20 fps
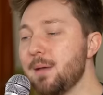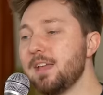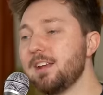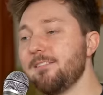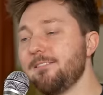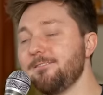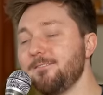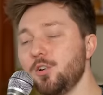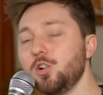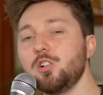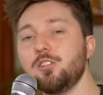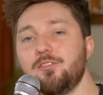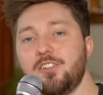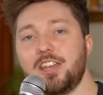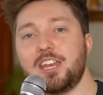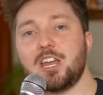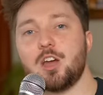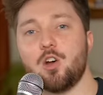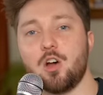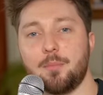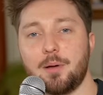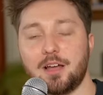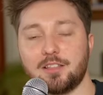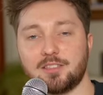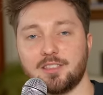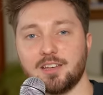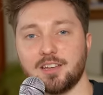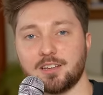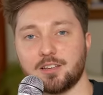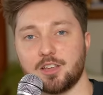made a full video
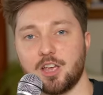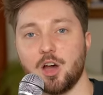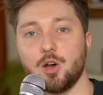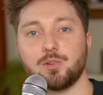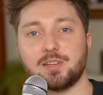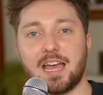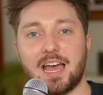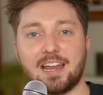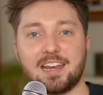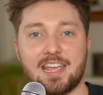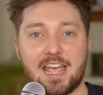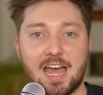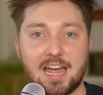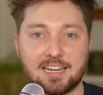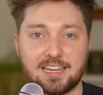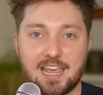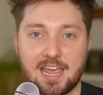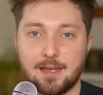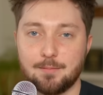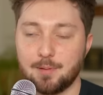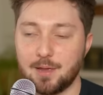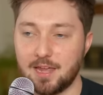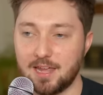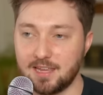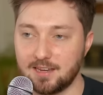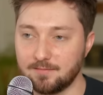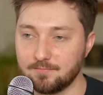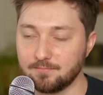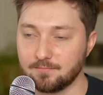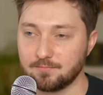about the GoDaddy ad
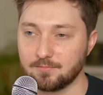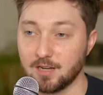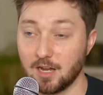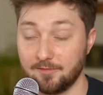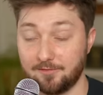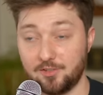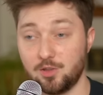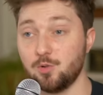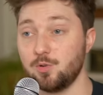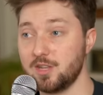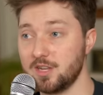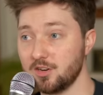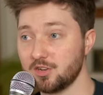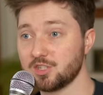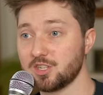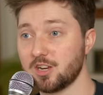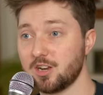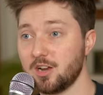campaign a few years